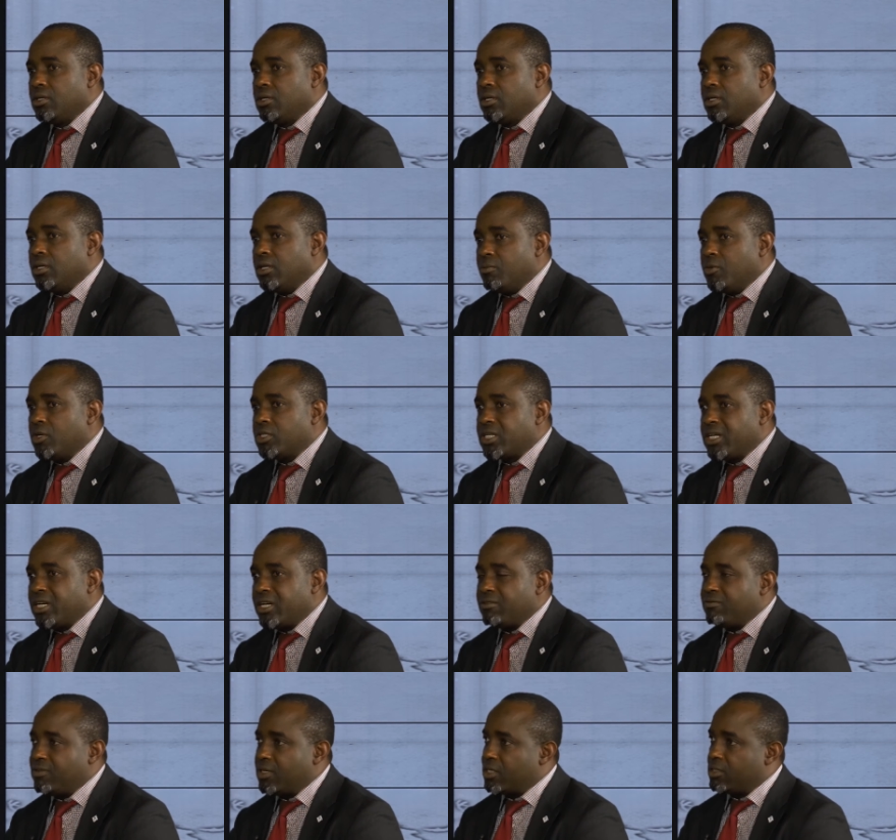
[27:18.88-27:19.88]
they must
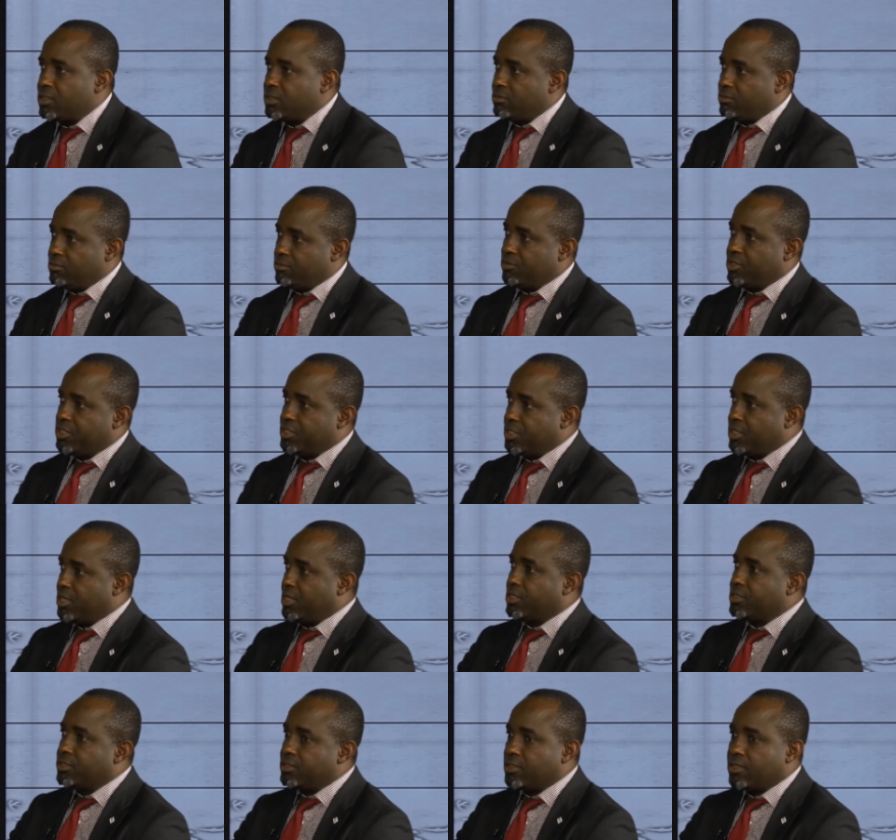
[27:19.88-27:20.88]
have that
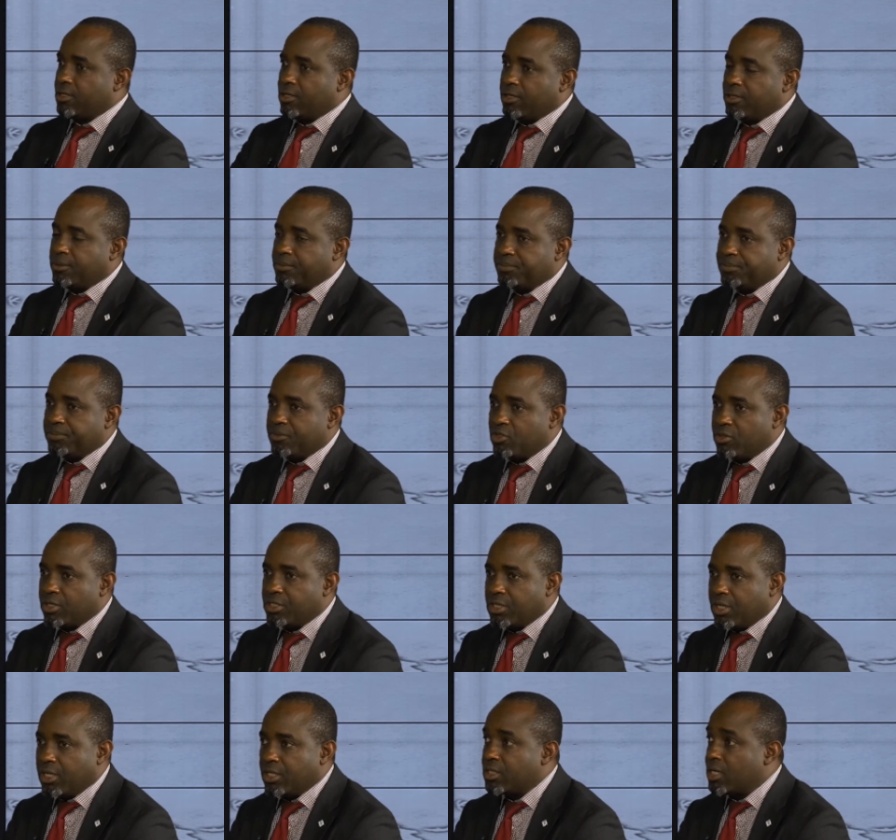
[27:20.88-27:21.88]
resilience,
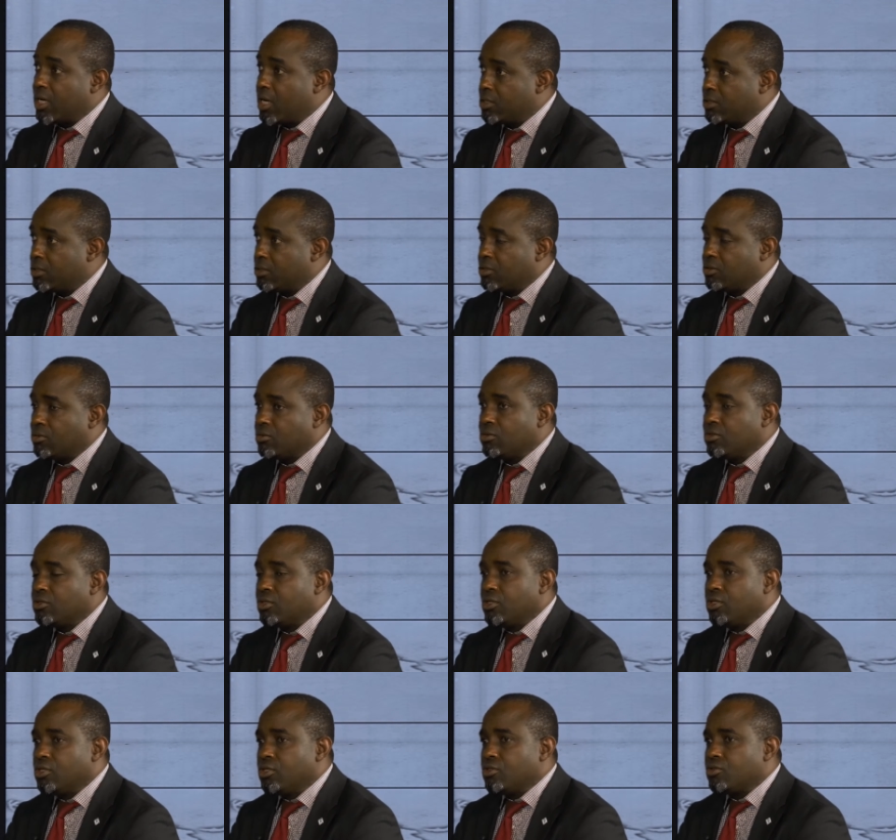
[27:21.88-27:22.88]
resilient attitude
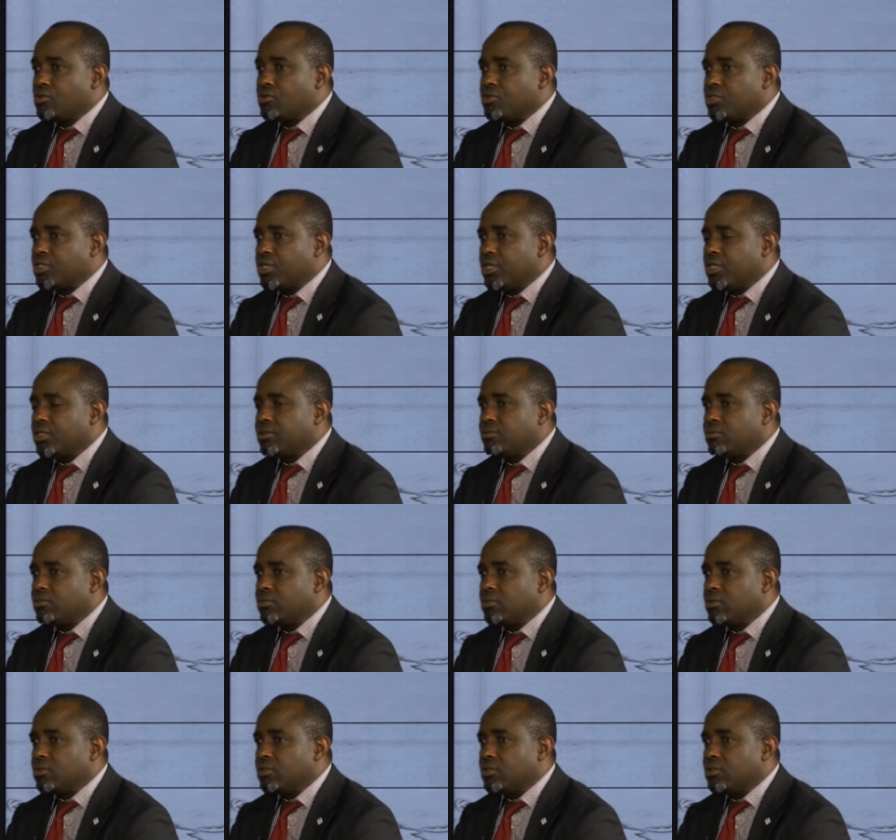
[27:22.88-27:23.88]
to say,
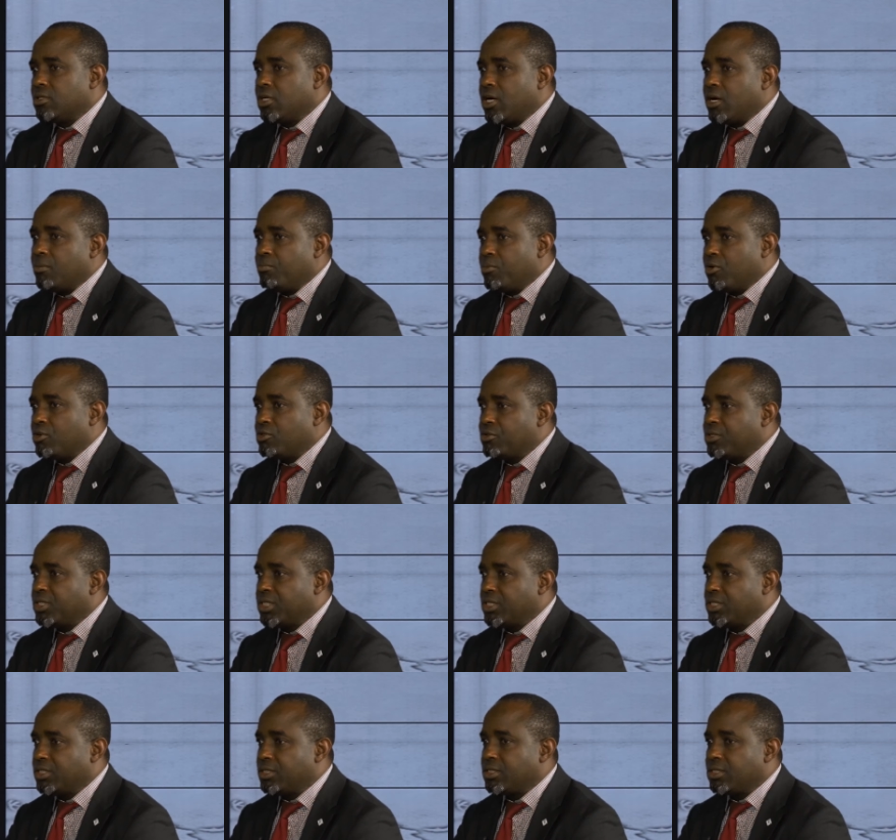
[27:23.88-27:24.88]
I'm pursuing
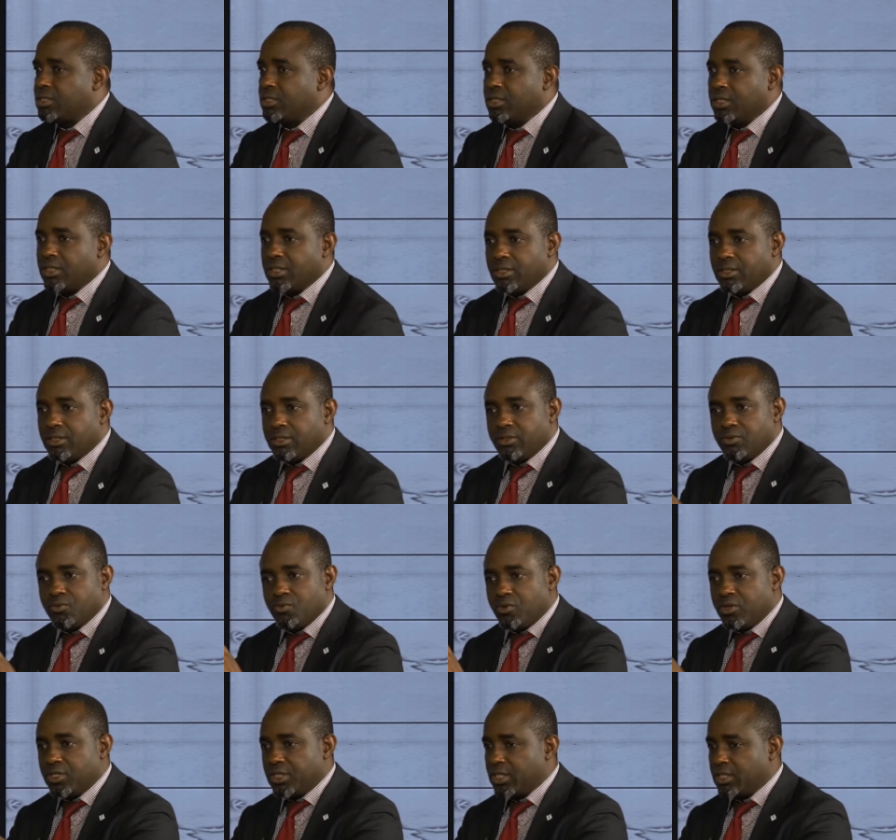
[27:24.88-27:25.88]
this. This is
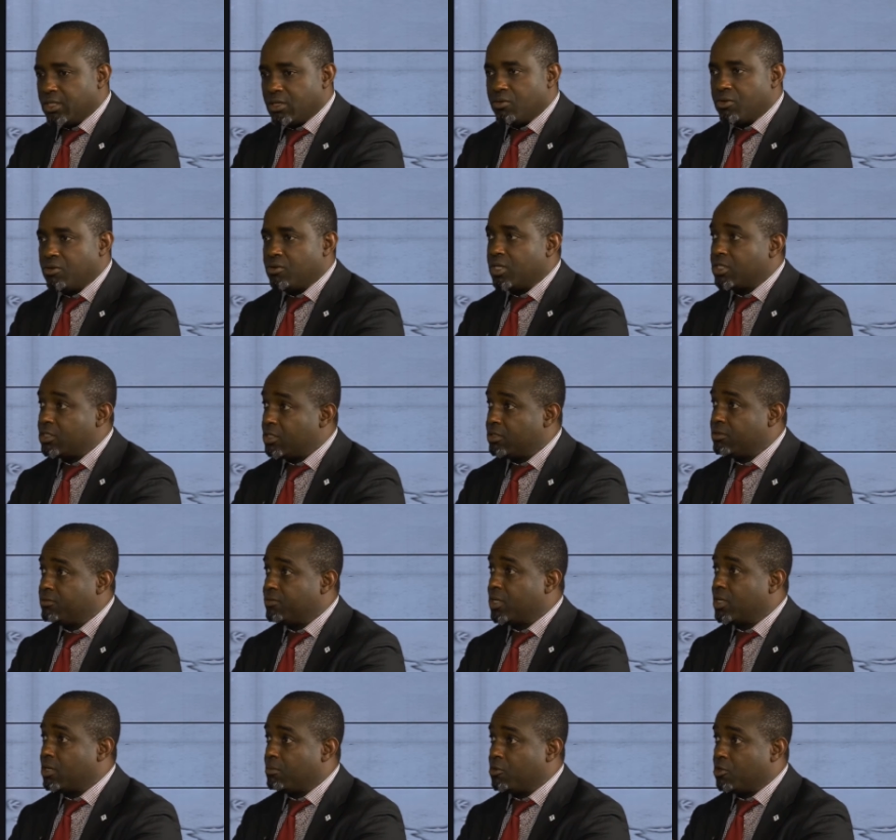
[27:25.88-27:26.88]
one thing I want to achieve,
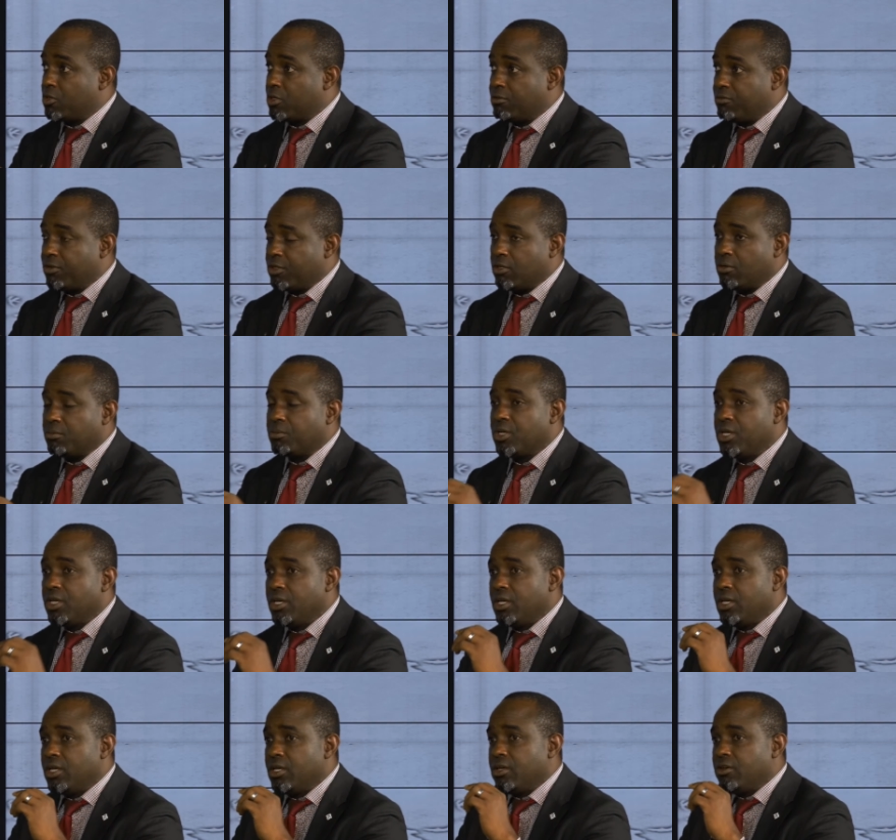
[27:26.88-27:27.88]
and I'm not giving up.
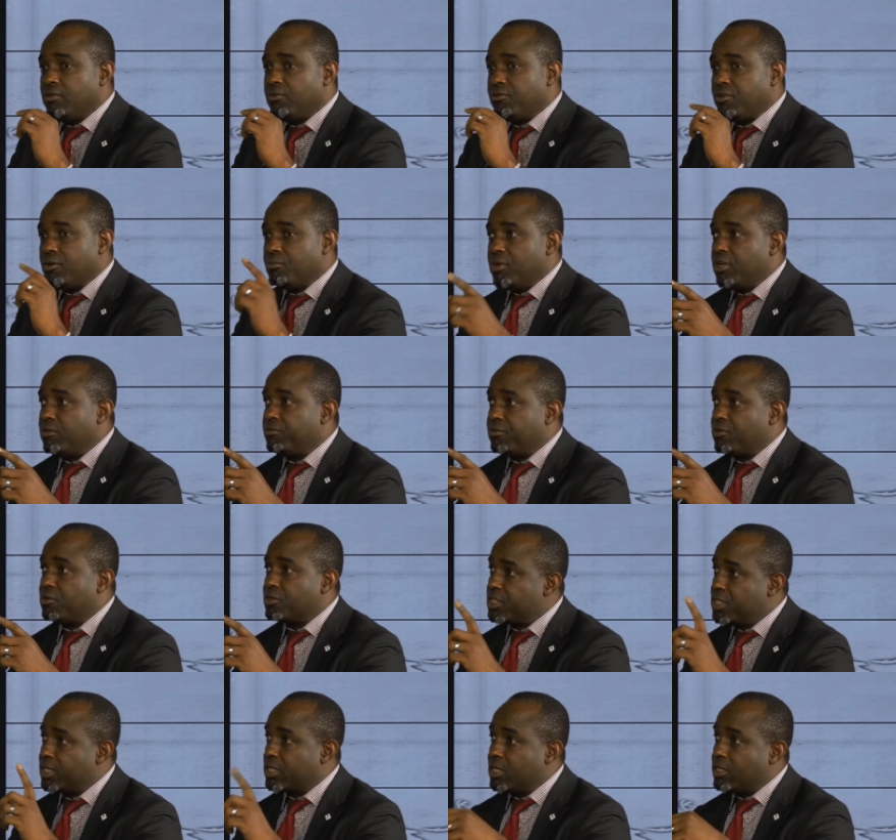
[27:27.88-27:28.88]
For male
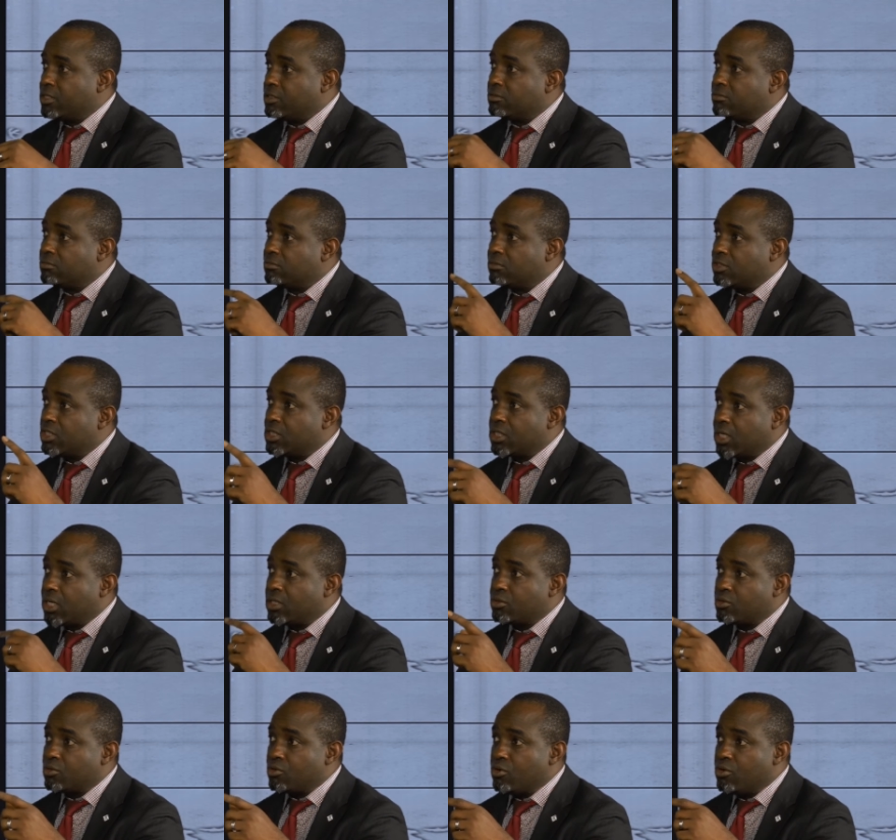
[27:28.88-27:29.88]
folks, they can decide
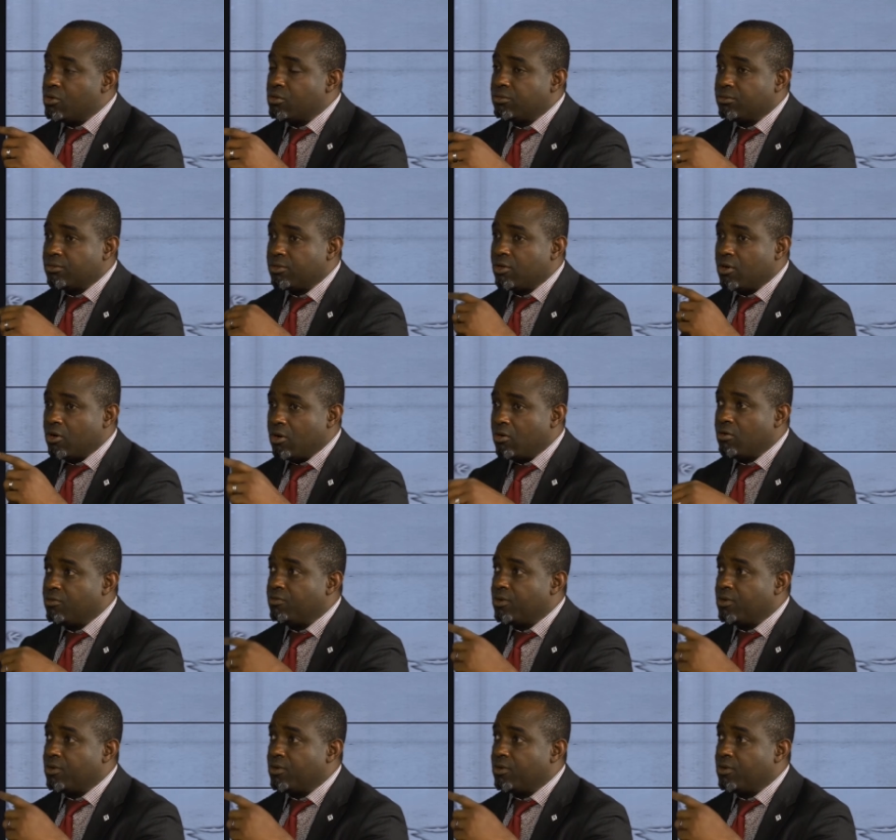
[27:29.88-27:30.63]
to go over